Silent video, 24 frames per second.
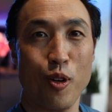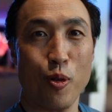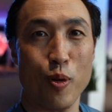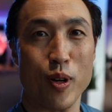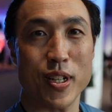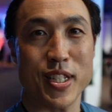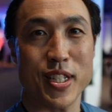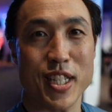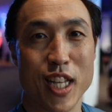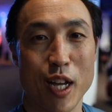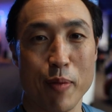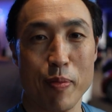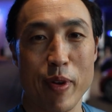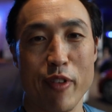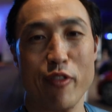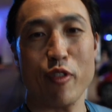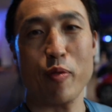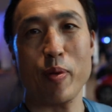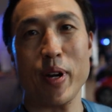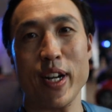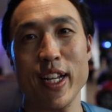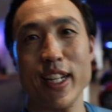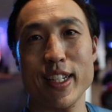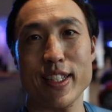What's up
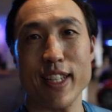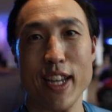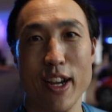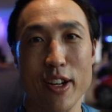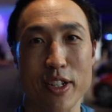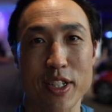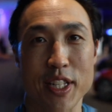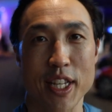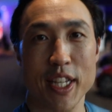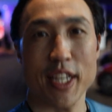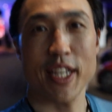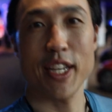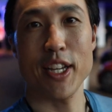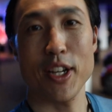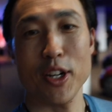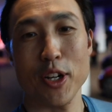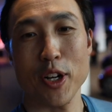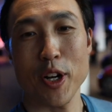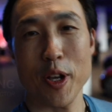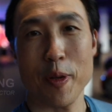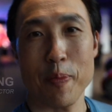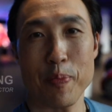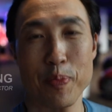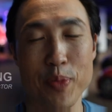everybody, Derek Ting here.
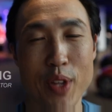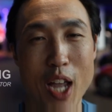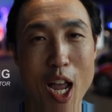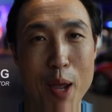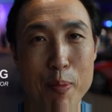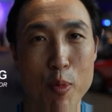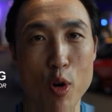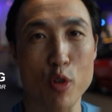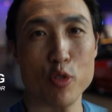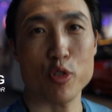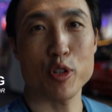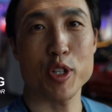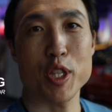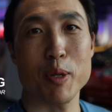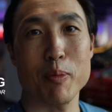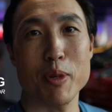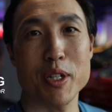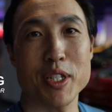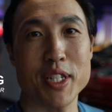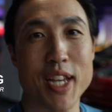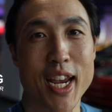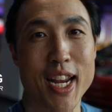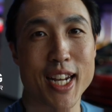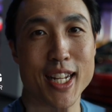I'm over in the
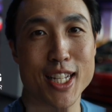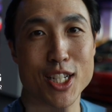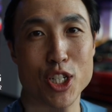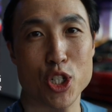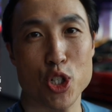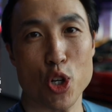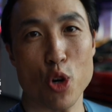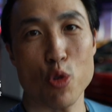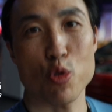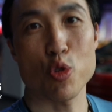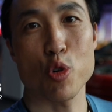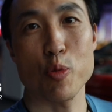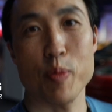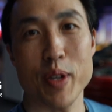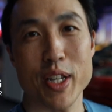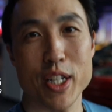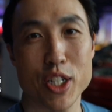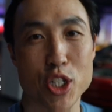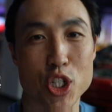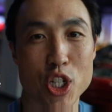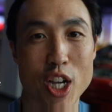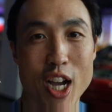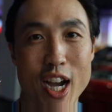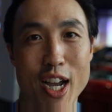Mercedes showroom
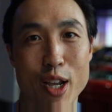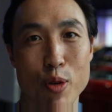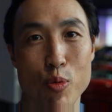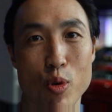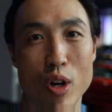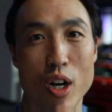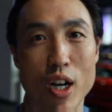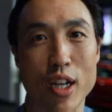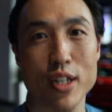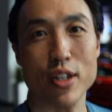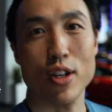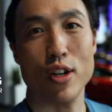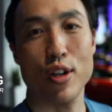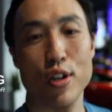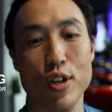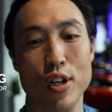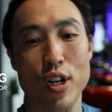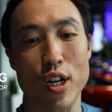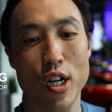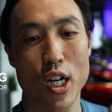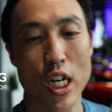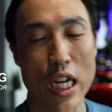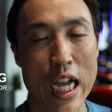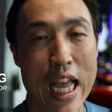in Chai Wan, Hong
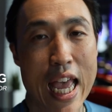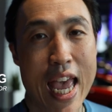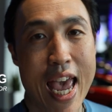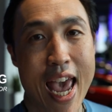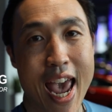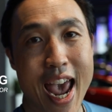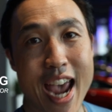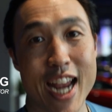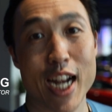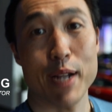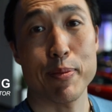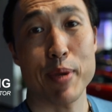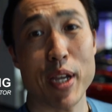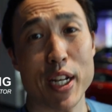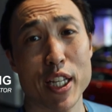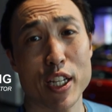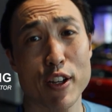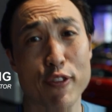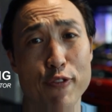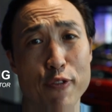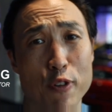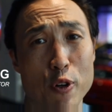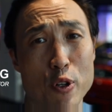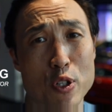Kong, and I'm
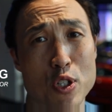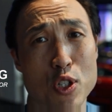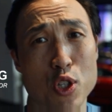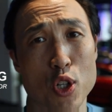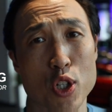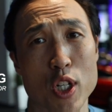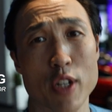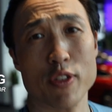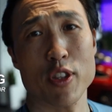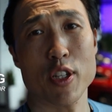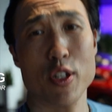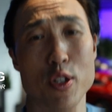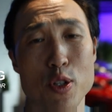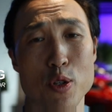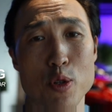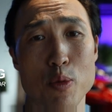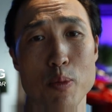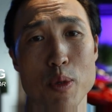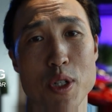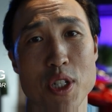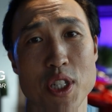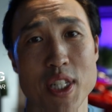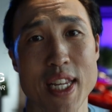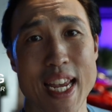getting a first look at the new
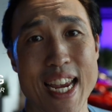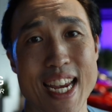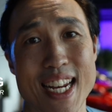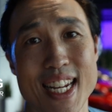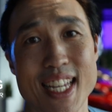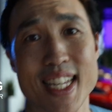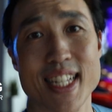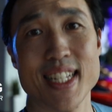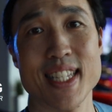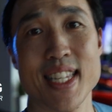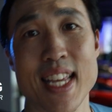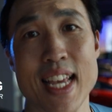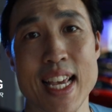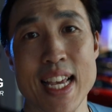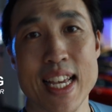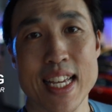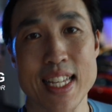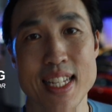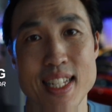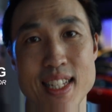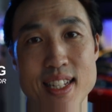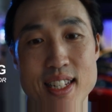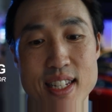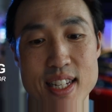Mercedes
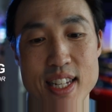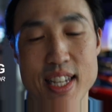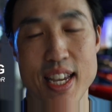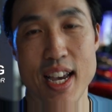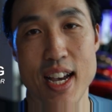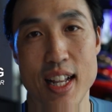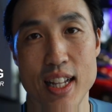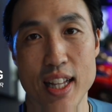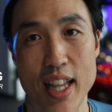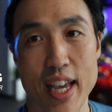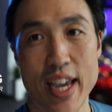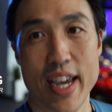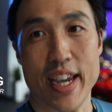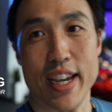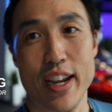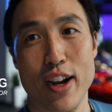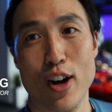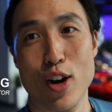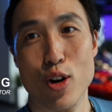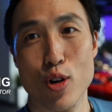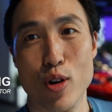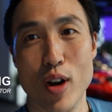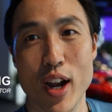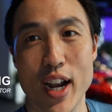C L A.
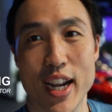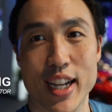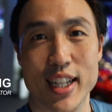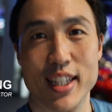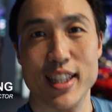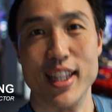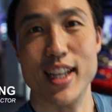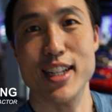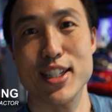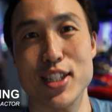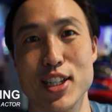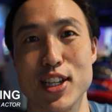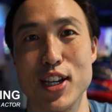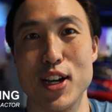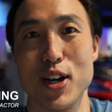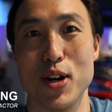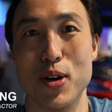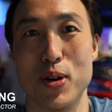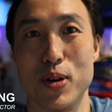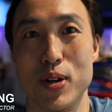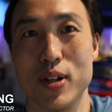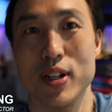All right, let's go.